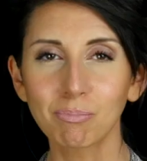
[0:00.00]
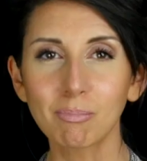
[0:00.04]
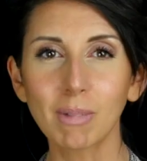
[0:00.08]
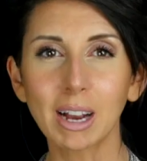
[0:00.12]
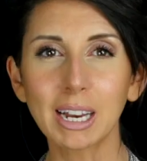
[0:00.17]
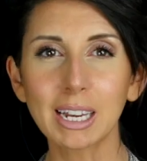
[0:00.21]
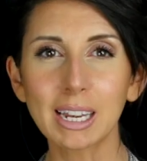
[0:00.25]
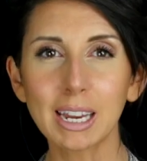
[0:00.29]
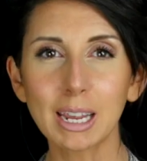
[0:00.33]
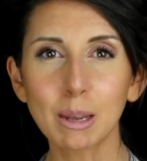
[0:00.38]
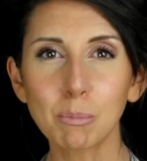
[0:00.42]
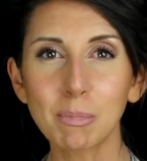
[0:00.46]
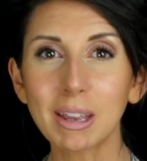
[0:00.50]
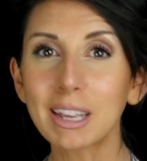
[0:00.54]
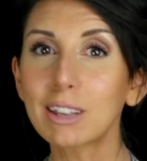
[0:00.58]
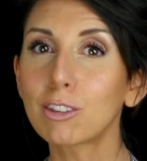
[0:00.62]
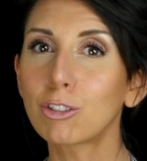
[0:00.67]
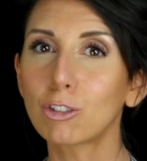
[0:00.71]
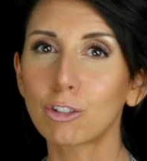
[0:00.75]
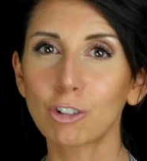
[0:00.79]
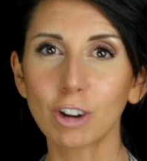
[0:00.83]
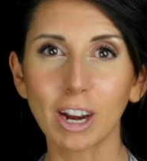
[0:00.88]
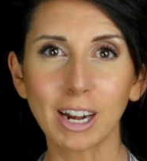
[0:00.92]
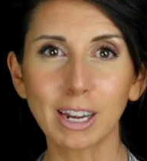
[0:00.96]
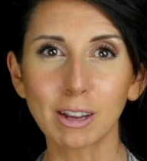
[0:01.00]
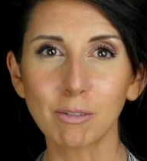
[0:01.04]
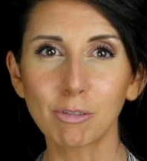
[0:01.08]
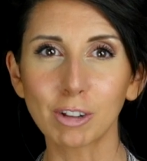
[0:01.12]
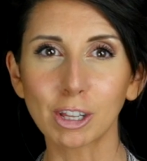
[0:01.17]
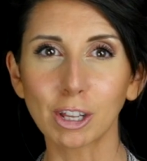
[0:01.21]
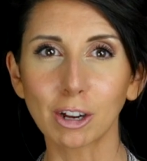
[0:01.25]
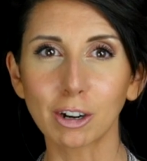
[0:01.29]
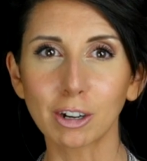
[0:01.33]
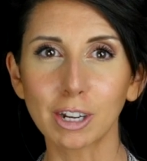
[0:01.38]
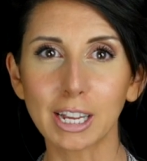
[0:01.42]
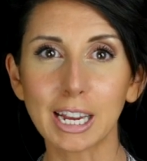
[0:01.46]
My name is Jenny
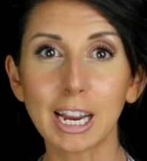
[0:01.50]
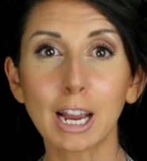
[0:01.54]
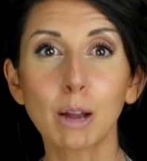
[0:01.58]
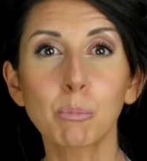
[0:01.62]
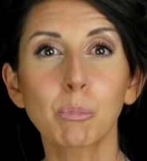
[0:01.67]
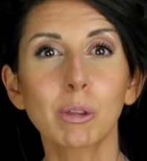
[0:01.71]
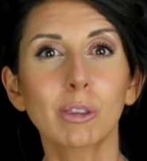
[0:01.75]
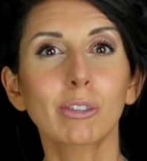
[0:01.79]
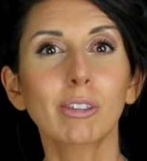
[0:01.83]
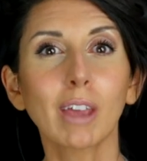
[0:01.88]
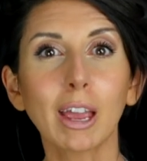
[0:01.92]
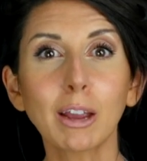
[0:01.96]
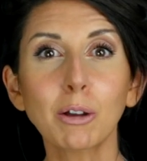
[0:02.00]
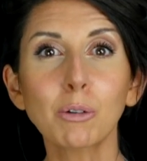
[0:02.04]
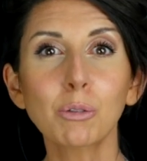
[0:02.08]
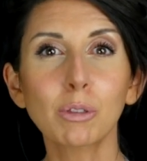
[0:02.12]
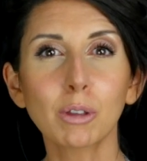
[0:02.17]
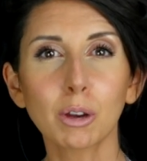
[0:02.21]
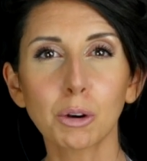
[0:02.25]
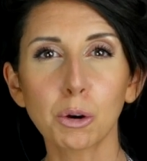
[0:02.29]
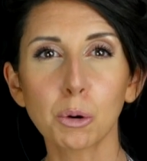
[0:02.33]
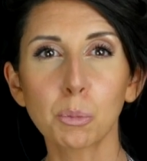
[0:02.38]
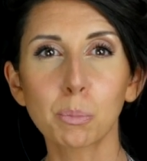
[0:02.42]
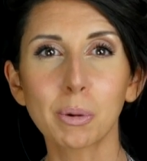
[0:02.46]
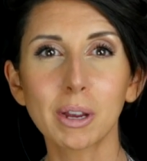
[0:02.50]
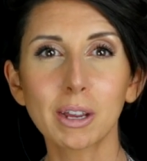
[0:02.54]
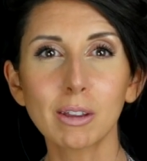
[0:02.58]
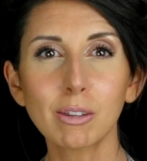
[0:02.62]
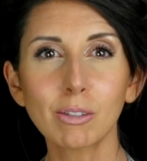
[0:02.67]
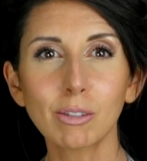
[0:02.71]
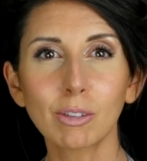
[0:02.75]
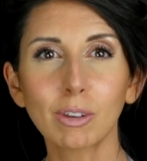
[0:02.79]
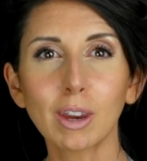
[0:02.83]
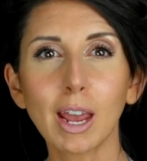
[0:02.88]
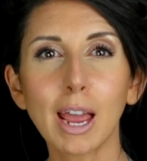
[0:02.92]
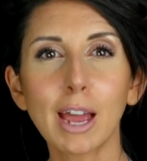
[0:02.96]
Velarde. I'm a
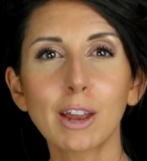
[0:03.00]
psychotherapist,